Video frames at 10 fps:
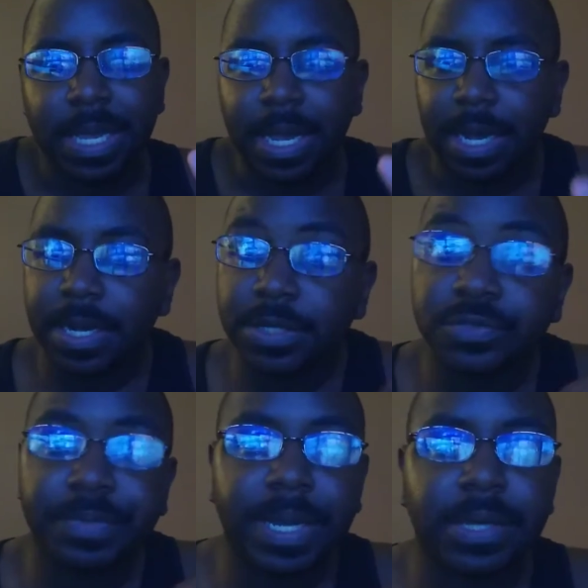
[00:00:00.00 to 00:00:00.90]

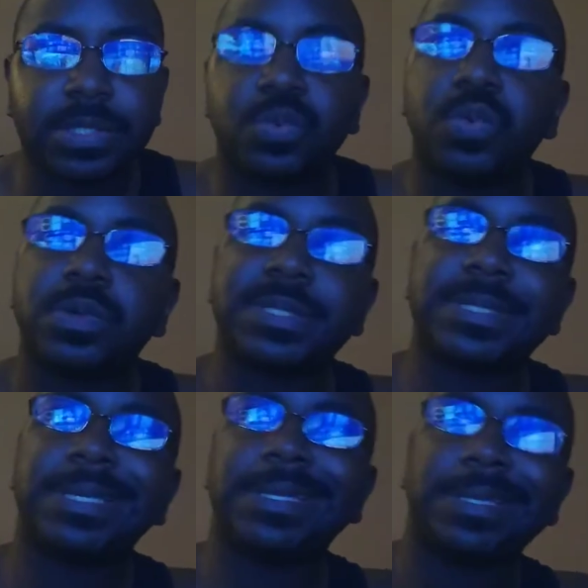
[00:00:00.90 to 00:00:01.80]
100 pounds will
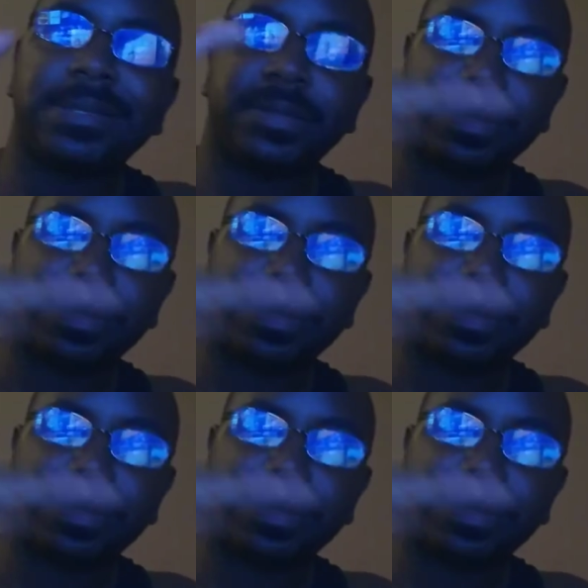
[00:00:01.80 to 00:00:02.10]
send